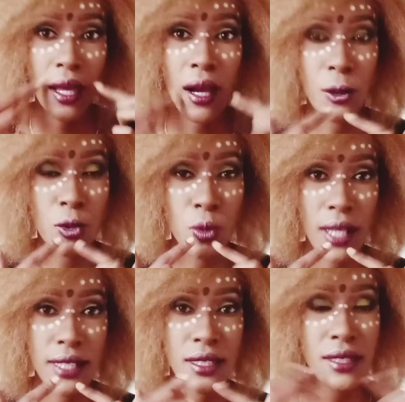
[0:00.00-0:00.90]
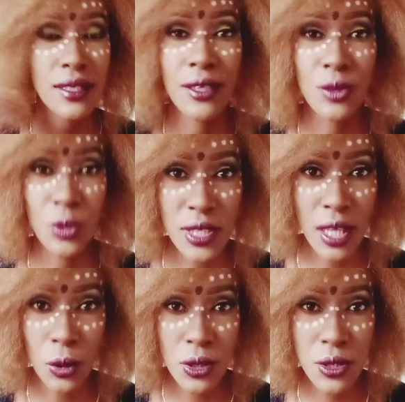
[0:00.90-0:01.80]
outwards and those
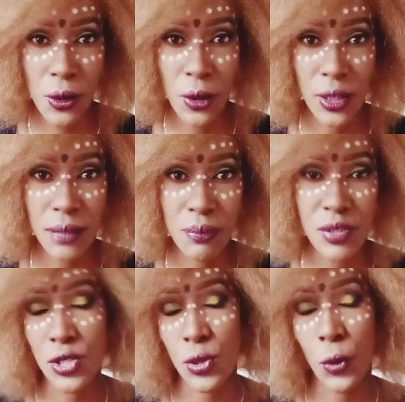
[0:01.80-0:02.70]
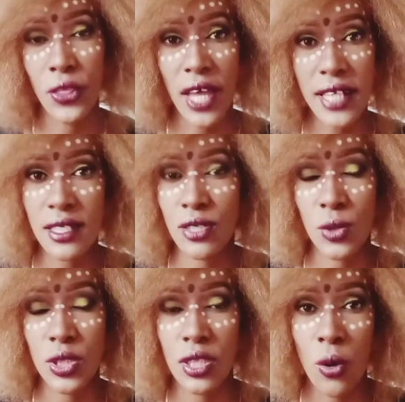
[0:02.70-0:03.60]
are also your lips. So that is
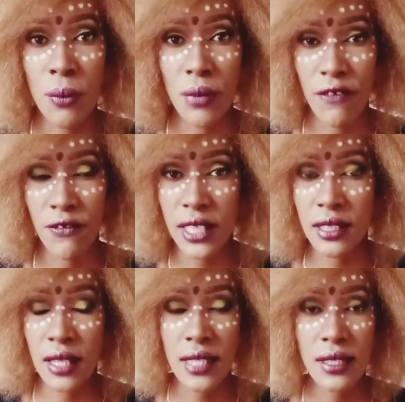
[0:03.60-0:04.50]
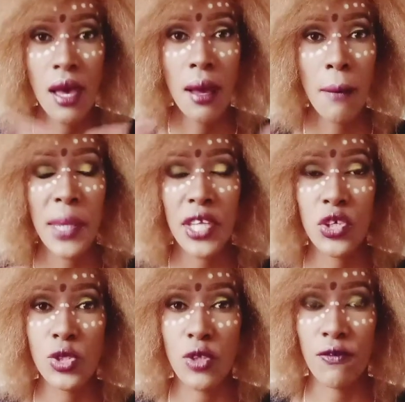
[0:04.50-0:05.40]
what the ombre effect does. Make
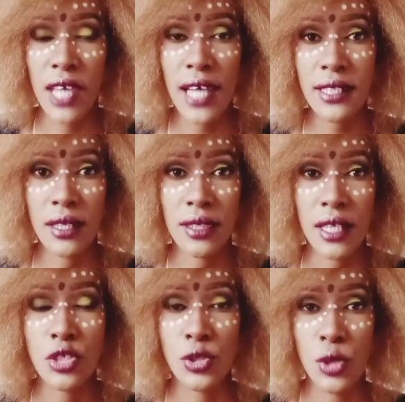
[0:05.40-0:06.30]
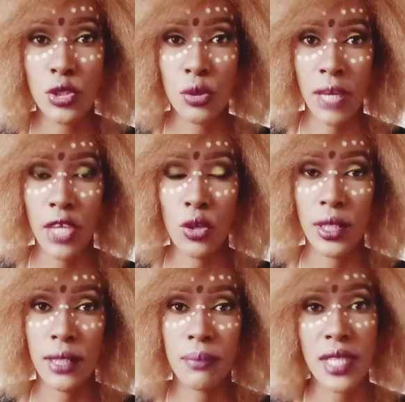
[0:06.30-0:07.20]
use of that, and that is going to make your
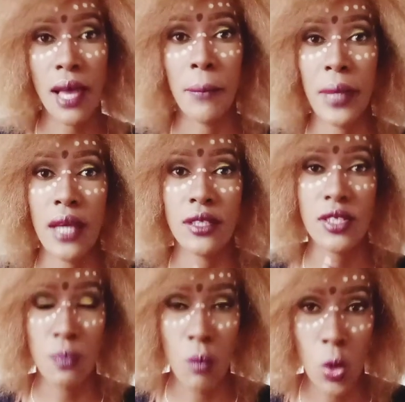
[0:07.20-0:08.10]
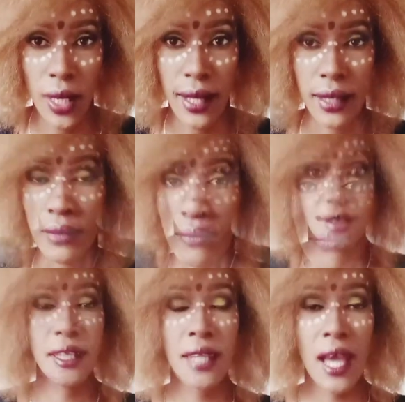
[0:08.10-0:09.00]
lips appear smaller.
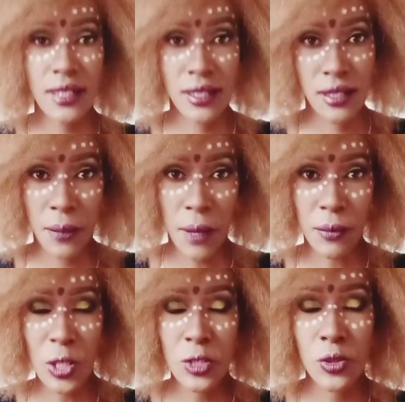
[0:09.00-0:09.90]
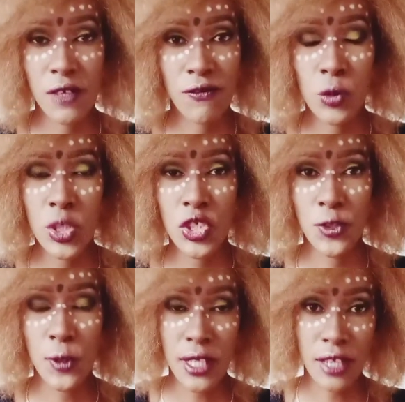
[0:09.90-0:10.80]
The last tip I'm going to give you, which is
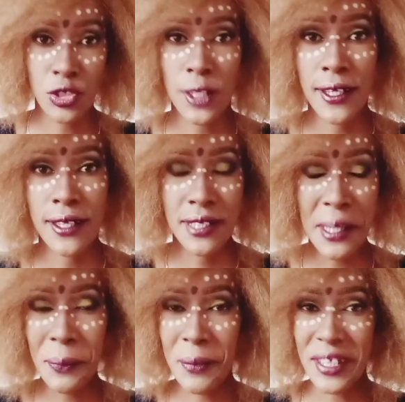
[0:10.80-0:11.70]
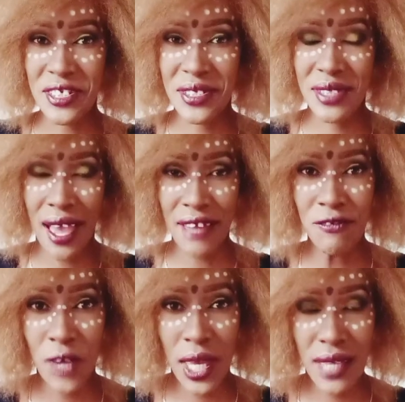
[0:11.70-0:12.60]
not actually a tip but just
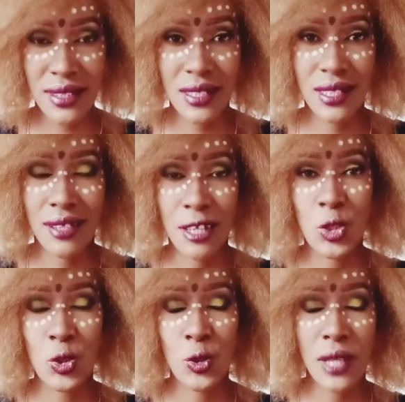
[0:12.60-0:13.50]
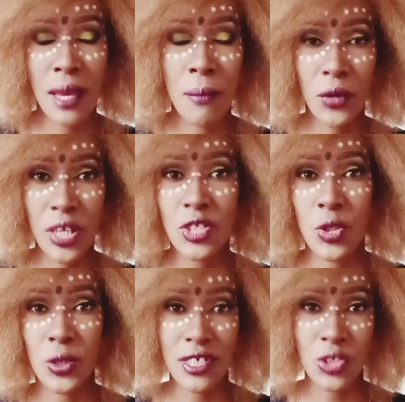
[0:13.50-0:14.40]
advice, is that you should embrace
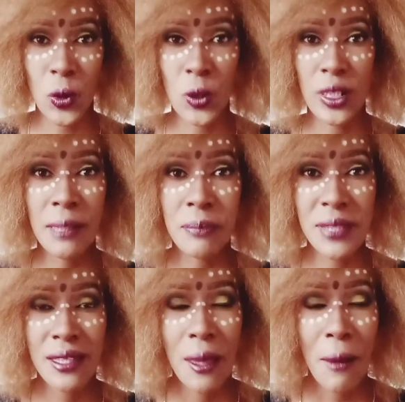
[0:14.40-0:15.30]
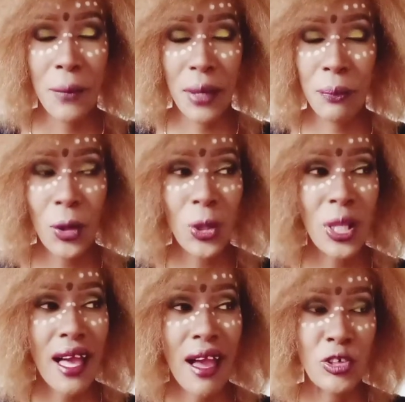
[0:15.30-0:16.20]
your natural lips. People
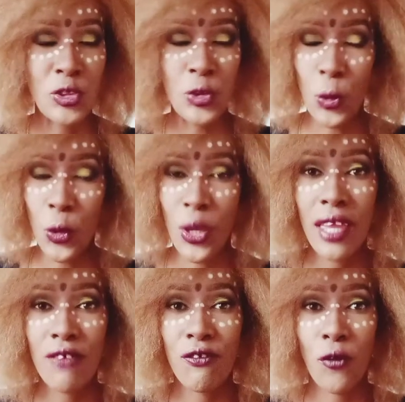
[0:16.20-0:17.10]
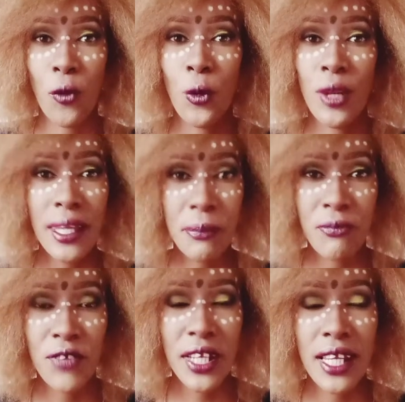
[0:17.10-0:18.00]
are going for lip
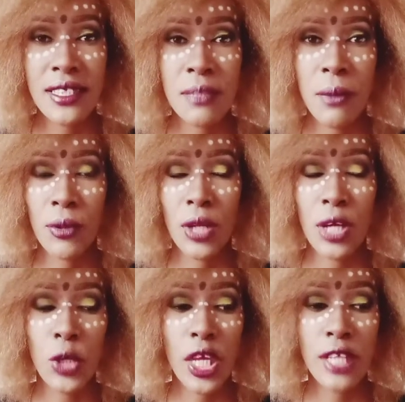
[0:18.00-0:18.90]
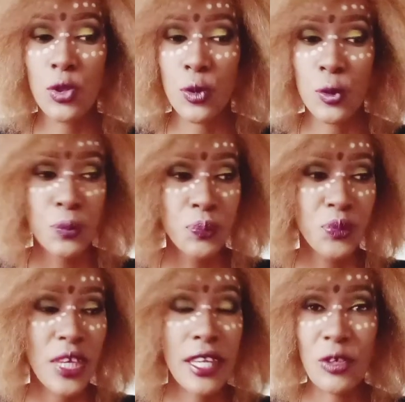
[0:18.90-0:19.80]
fillers. People are going to
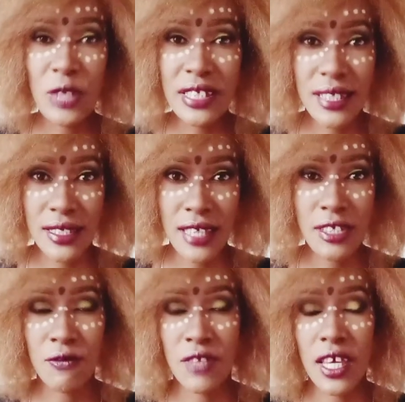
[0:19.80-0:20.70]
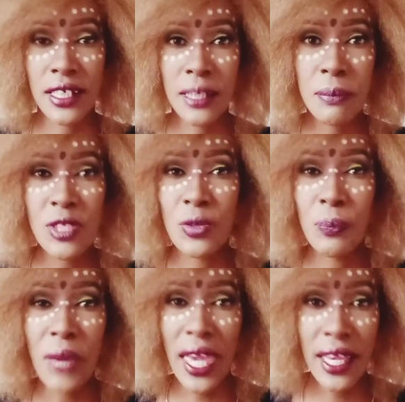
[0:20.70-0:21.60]
increase the size of their lips,
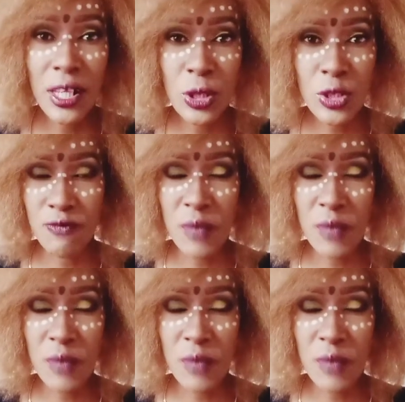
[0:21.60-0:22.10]
paying a lot of